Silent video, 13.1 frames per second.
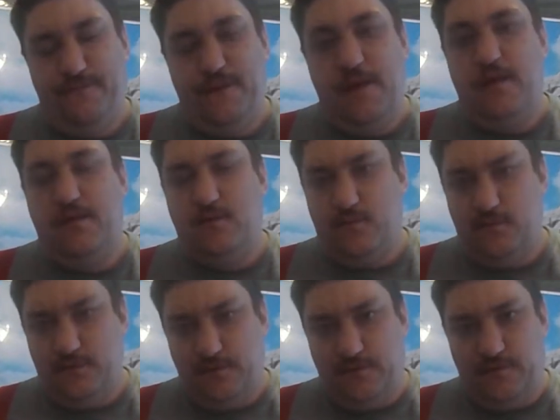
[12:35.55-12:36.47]
He is a
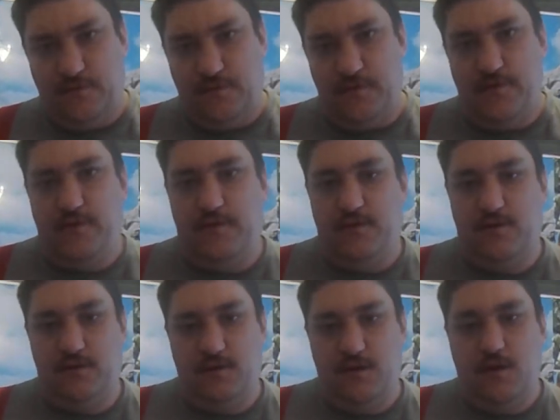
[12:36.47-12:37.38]
wonderful person.
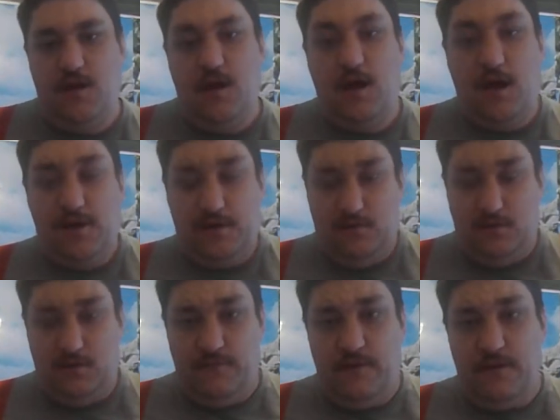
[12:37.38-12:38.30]
I do
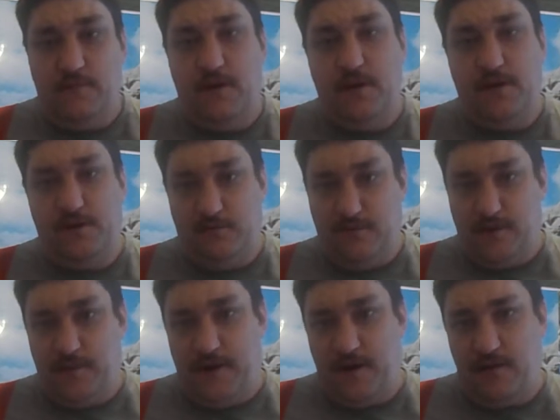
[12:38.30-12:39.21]
love him and I do
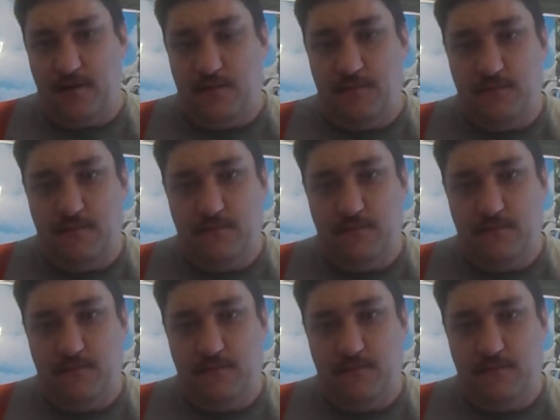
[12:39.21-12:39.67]
respect him.